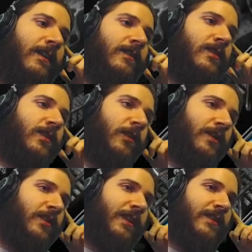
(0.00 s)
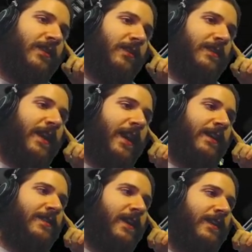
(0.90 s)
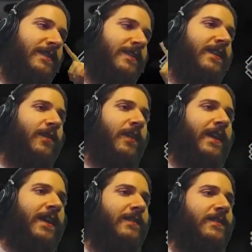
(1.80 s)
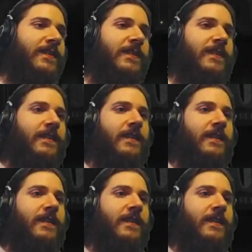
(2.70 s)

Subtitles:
So I should get certain stats, and these are hints.